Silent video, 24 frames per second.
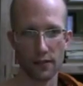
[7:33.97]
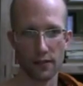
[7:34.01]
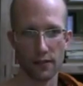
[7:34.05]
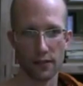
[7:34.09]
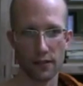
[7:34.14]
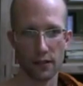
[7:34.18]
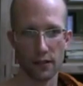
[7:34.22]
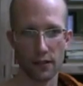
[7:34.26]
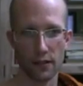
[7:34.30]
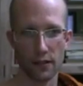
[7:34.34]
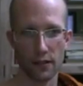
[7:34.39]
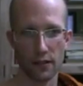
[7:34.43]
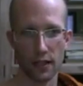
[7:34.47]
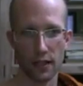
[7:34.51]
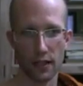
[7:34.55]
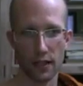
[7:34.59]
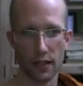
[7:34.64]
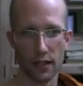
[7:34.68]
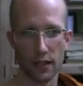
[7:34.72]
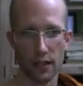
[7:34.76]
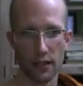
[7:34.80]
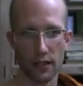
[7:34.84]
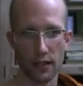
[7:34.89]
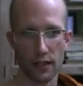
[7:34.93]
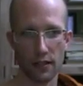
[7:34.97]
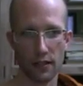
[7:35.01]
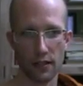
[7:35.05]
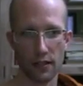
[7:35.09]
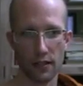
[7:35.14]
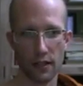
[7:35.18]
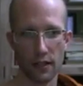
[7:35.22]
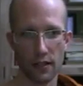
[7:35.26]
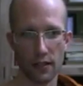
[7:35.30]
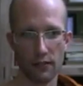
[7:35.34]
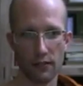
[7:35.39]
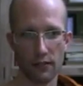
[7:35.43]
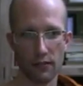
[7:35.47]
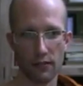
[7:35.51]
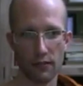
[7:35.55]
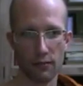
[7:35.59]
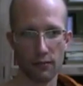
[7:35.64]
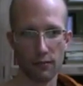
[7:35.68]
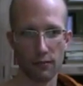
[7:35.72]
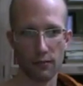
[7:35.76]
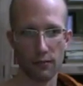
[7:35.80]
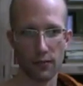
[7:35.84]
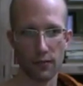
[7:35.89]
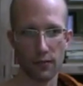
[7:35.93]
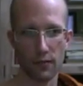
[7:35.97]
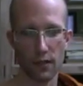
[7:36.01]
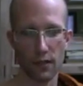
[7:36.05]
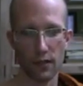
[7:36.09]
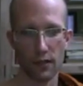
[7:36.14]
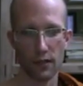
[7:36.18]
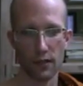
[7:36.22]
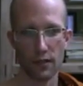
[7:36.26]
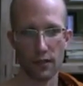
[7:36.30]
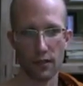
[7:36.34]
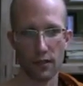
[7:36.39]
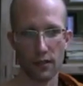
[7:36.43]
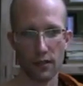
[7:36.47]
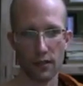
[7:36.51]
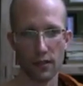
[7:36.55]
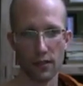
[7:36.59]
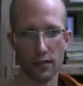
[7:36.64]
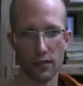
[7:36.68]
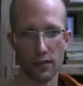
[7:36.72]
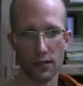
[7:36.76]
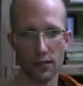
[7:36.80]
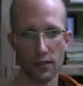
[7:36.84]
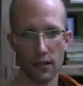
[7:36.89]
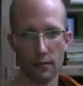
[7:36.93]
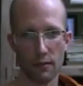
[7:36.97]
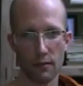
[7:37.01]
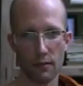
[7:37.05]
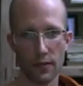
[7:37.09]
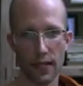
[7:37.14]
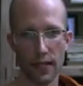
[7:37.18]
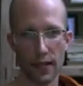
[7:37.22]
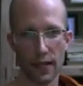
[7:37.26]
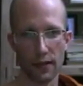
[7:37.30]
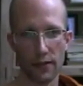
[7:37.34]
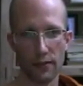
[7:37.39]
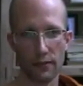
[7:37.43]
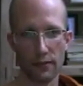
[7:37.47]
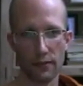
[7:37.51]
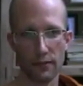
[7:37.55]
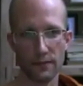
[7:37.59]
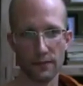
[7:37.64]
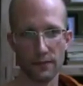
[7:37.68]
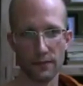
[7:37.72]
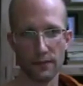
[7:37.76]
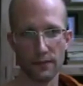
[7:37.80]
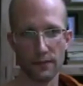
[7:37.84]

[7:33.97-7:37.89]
Start digging it, digging from the top down.